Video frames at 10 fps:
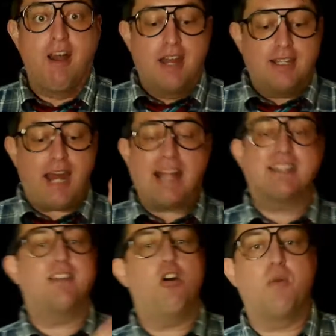Not
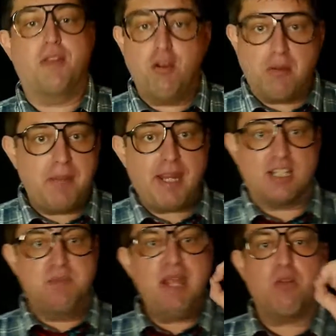so with human beings.
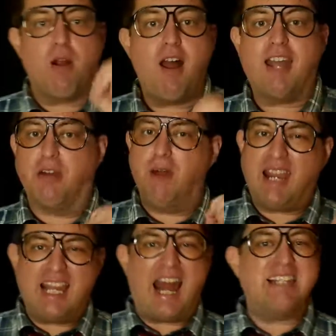Being wrong and
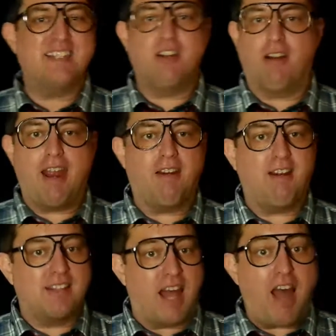recognizing your error is
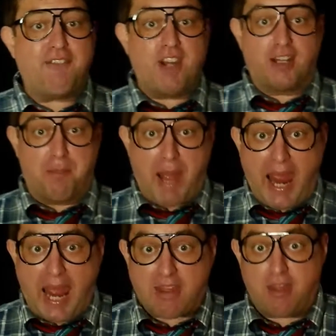often on the
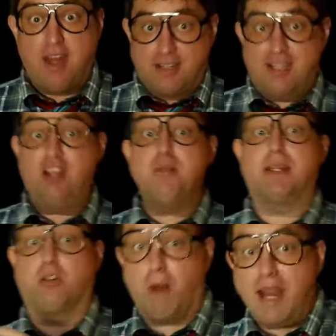path to human
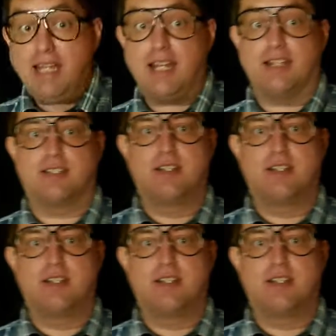greatness.